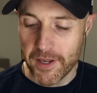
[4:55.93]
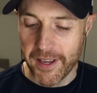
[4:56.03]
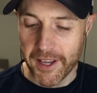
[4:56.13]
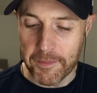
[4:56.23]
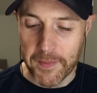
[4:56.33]

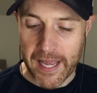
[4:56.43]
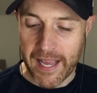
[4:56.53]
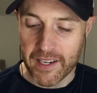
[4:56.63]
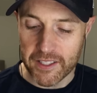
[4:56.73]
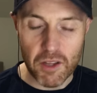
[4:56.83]
And
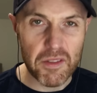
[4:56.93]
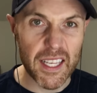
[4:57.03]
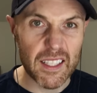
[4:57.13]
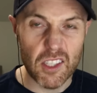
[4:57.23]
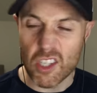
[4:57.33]
I don't
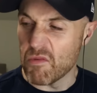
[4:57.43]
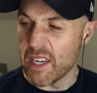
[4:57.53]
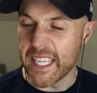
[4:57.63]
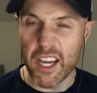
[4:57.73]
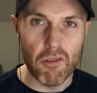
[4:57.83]
think you can
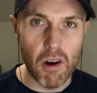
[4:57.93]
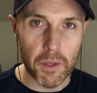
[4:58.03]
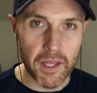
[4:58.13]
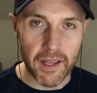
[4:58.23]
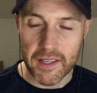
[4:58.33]
really go wrong
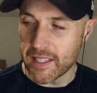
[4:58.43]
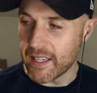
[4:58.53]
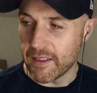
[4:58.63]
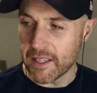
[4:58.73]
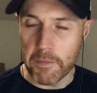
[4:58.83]
with it. I
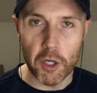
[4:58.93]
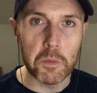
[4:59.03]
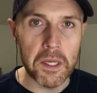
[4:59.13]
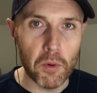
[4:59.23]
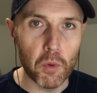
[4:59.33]
think
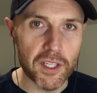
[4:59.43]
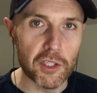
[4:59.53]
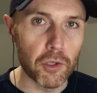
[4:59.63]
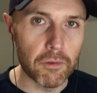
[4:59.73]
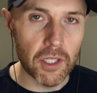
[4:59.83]
most people would
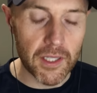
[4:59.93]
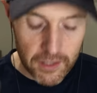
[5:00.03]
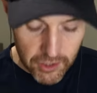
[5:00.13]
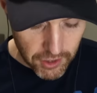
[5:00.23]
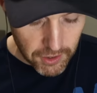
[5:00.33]
enjoy running in
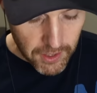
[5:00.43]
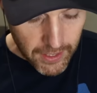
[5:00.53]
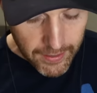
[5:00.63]
this shoe.